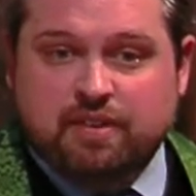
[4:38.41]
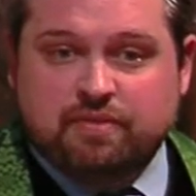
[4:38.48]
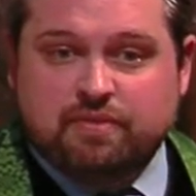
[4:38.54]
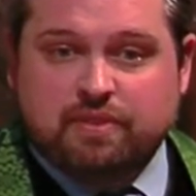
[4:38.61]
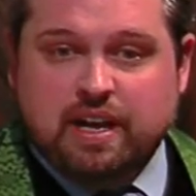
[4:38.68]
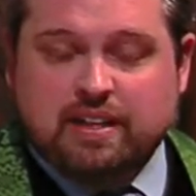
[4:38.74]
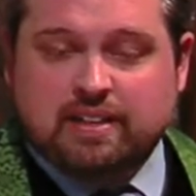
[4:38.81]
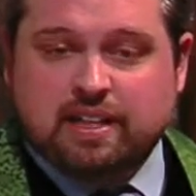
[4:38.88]
In
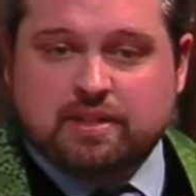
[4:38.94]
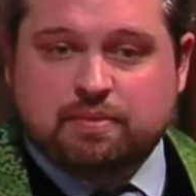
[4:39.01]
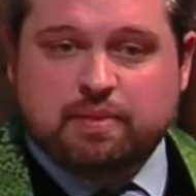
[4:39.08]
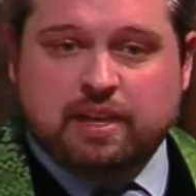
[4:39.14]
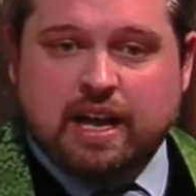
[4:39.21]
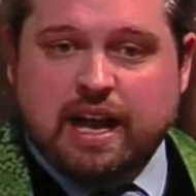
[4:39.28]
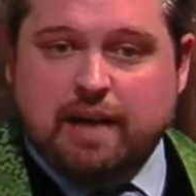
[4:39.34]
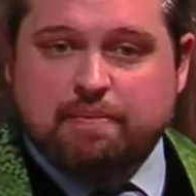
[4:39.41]
fact, that's
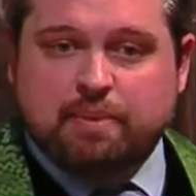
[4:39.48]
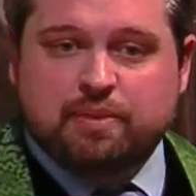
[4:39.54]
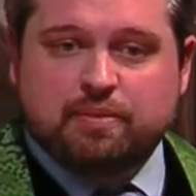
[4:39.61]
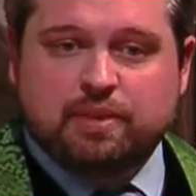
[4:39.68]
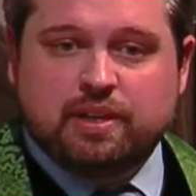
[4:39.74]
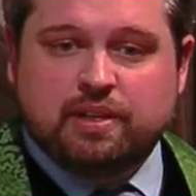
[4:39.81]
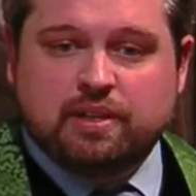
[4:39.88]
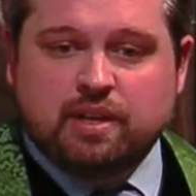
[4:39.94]
what happened
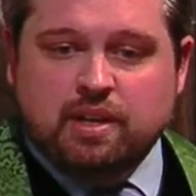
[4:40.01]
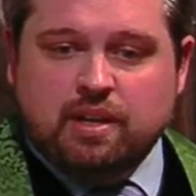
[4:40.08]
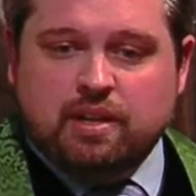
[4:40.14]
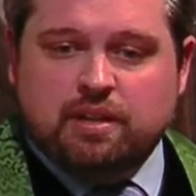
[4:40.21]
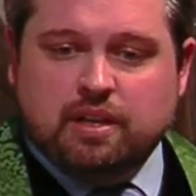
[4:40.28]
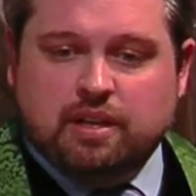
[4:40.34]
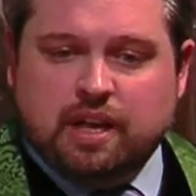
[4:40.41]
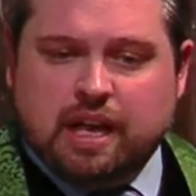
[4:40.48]
when the